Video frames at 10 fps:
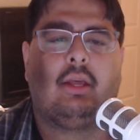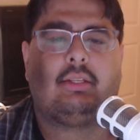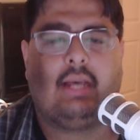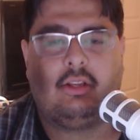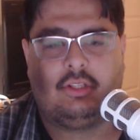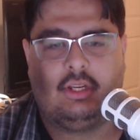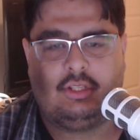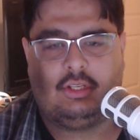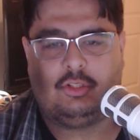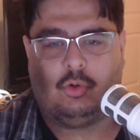Talzin is
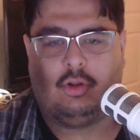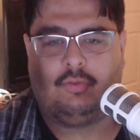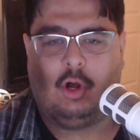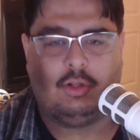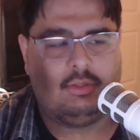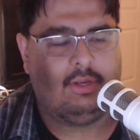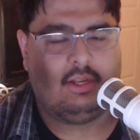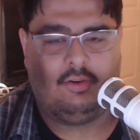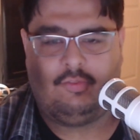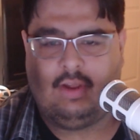the sort of ultimate
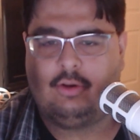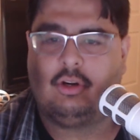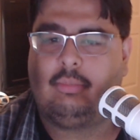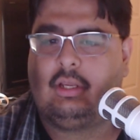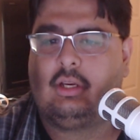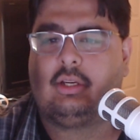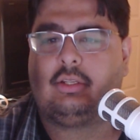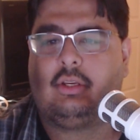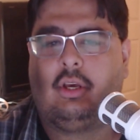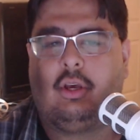confounder
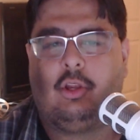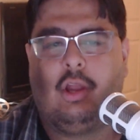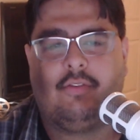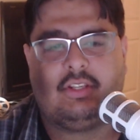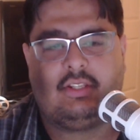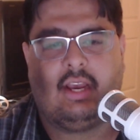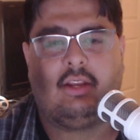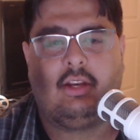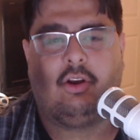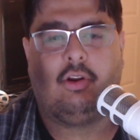because you have a
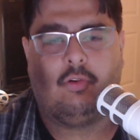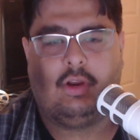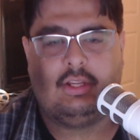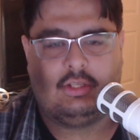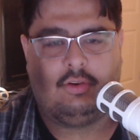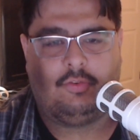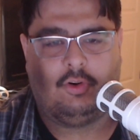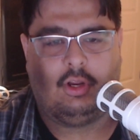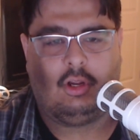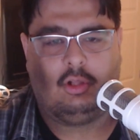secondary reason
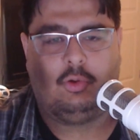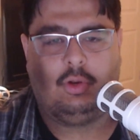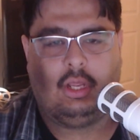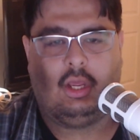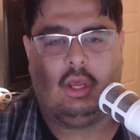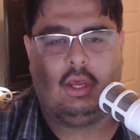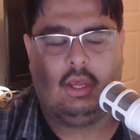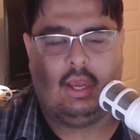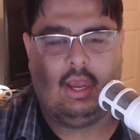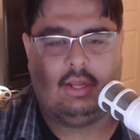for including
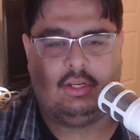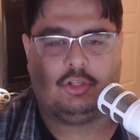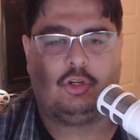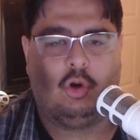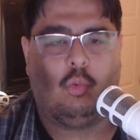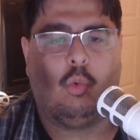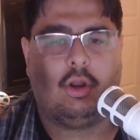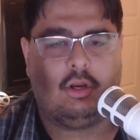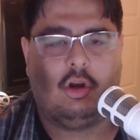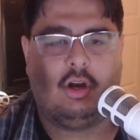additional
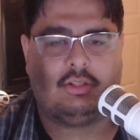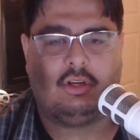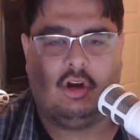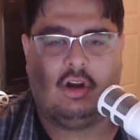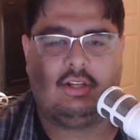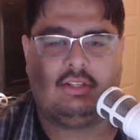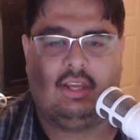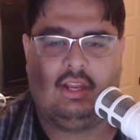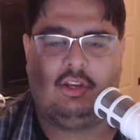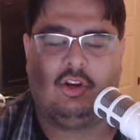1-cost cards
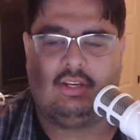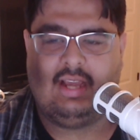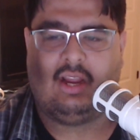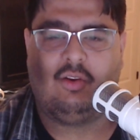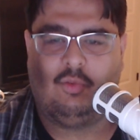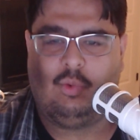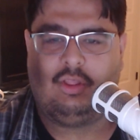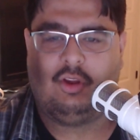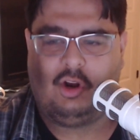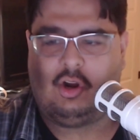in your deck
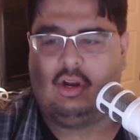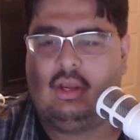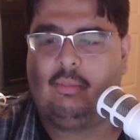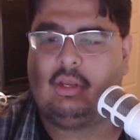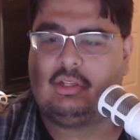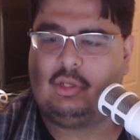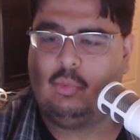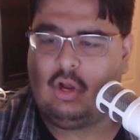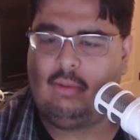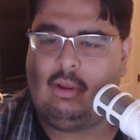with her, because you
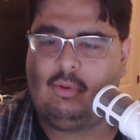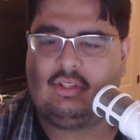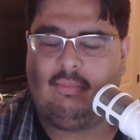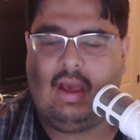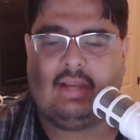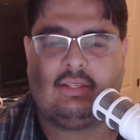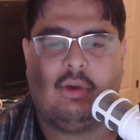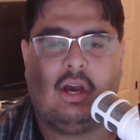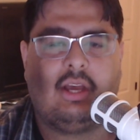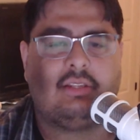want to be able to
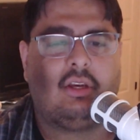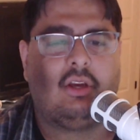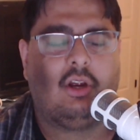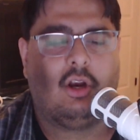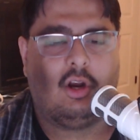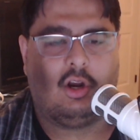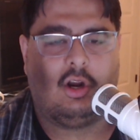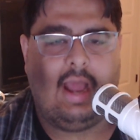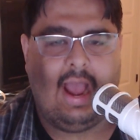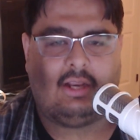maximize
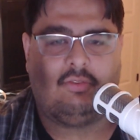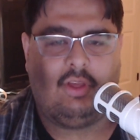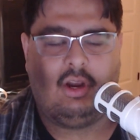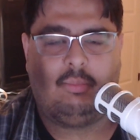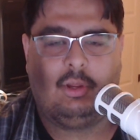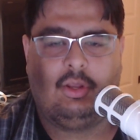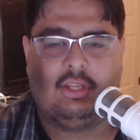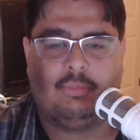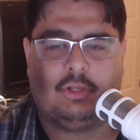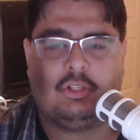her activated ability
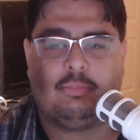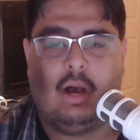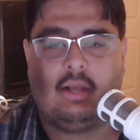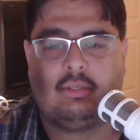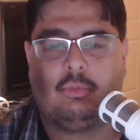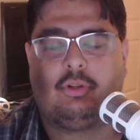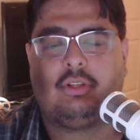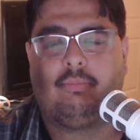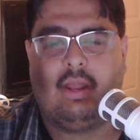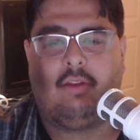as much as possible
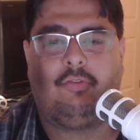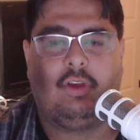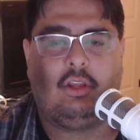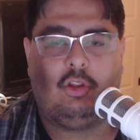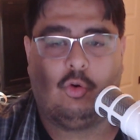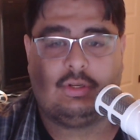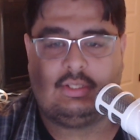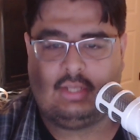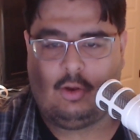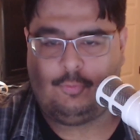to benefit
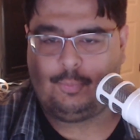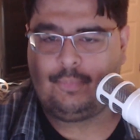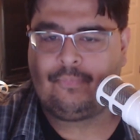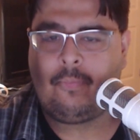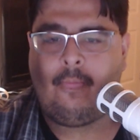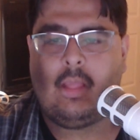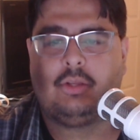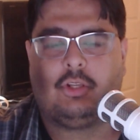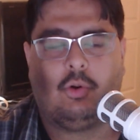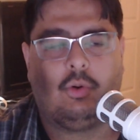yourself.
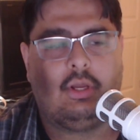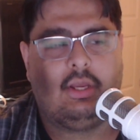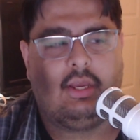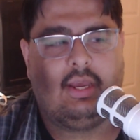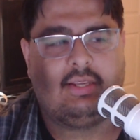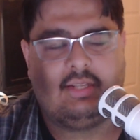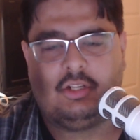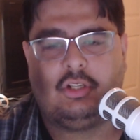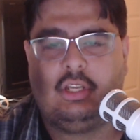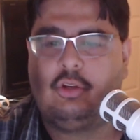So
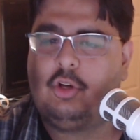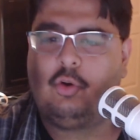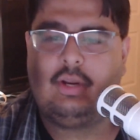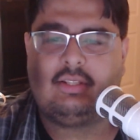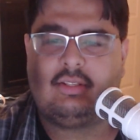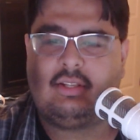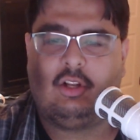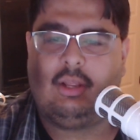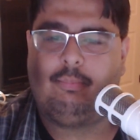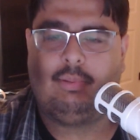essentially, you don't
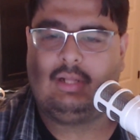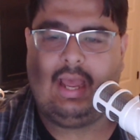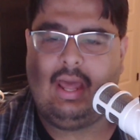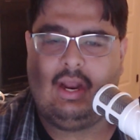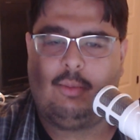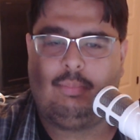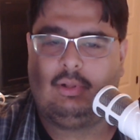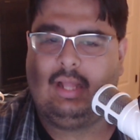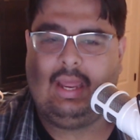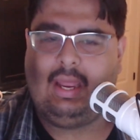necessarily plan on
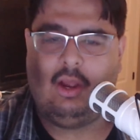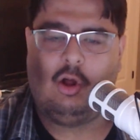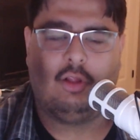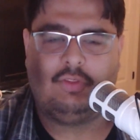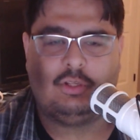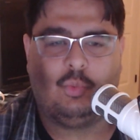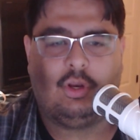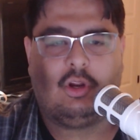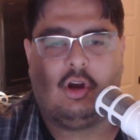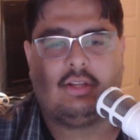playing all of these
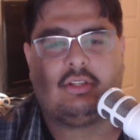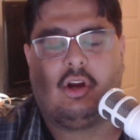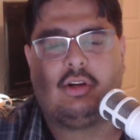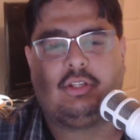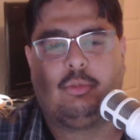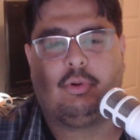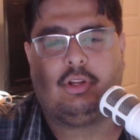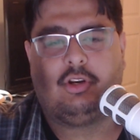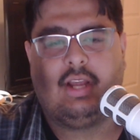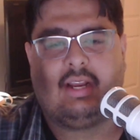1-cost cards that you put in
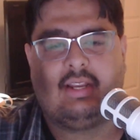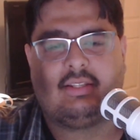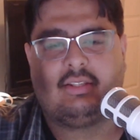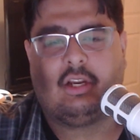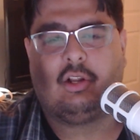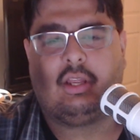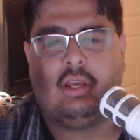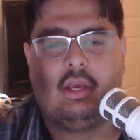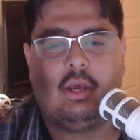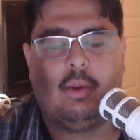your deck necessarily,
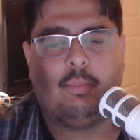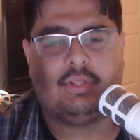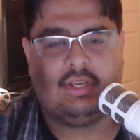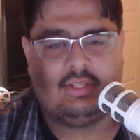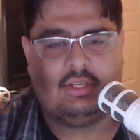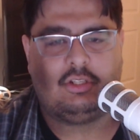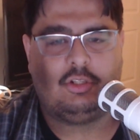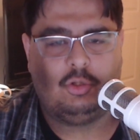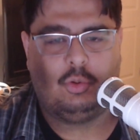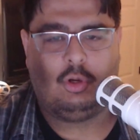but the decision
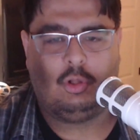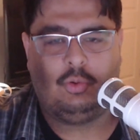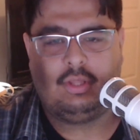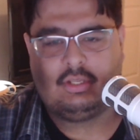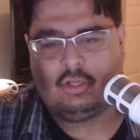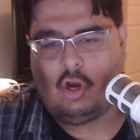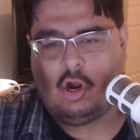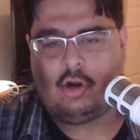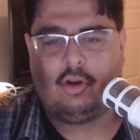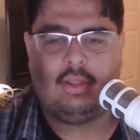to include this
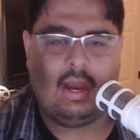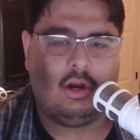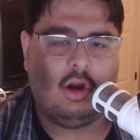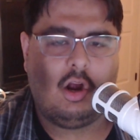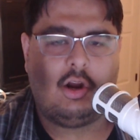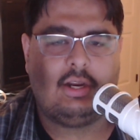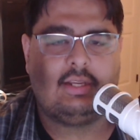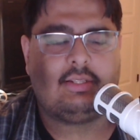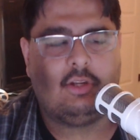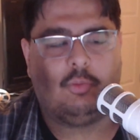card or that card
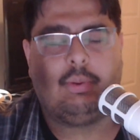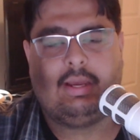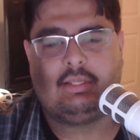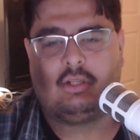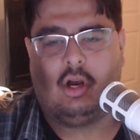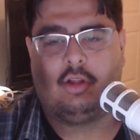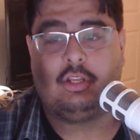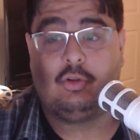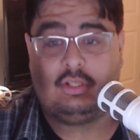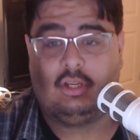is still based on
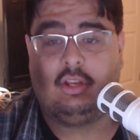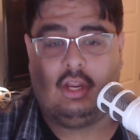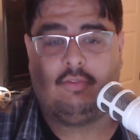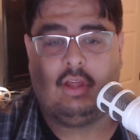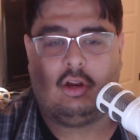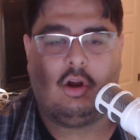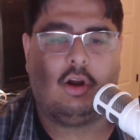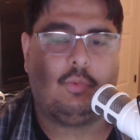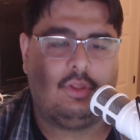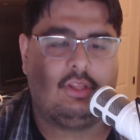the utility of that
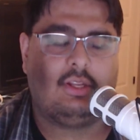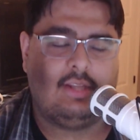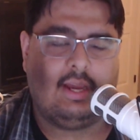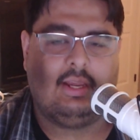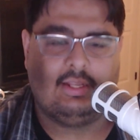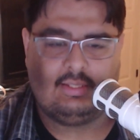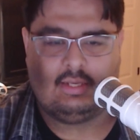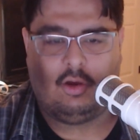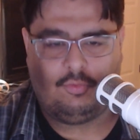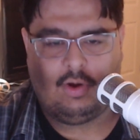card within the deck
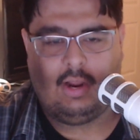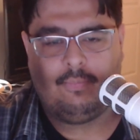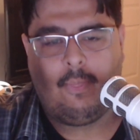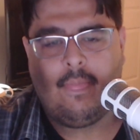itself, right?